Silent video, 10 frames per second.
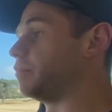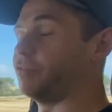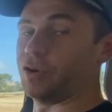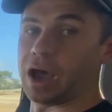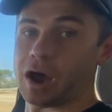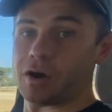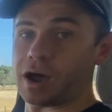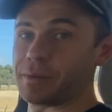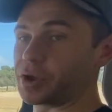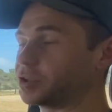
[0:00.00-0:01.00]
For now,
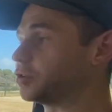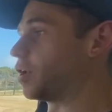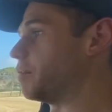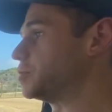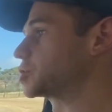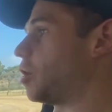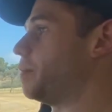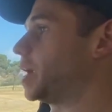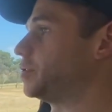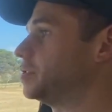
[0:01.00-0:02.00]
I'm going to drive this
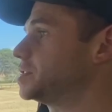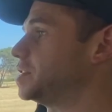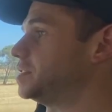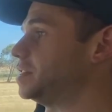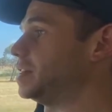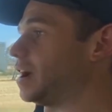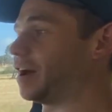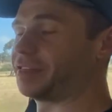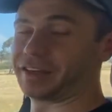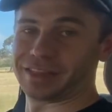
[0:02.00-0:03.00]
car back to the city.
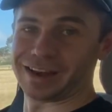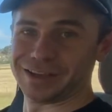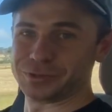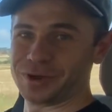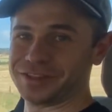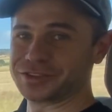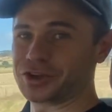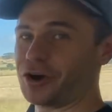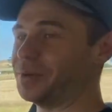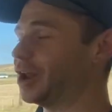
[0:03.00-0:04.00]
I think that is where this
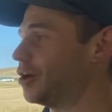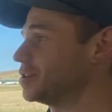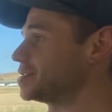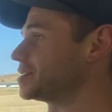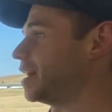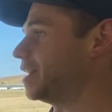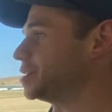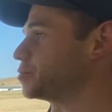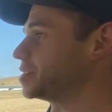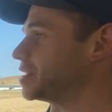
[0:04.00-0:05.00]
car belongs. And I
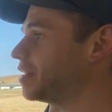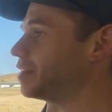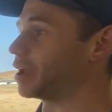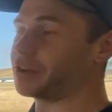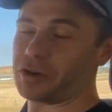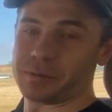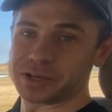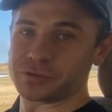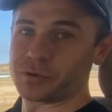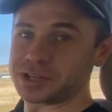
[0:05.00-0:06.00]
just want to say thank you very
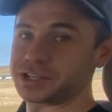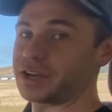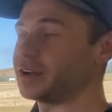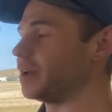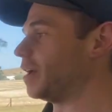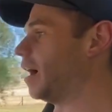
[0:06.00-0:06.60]
much for watching.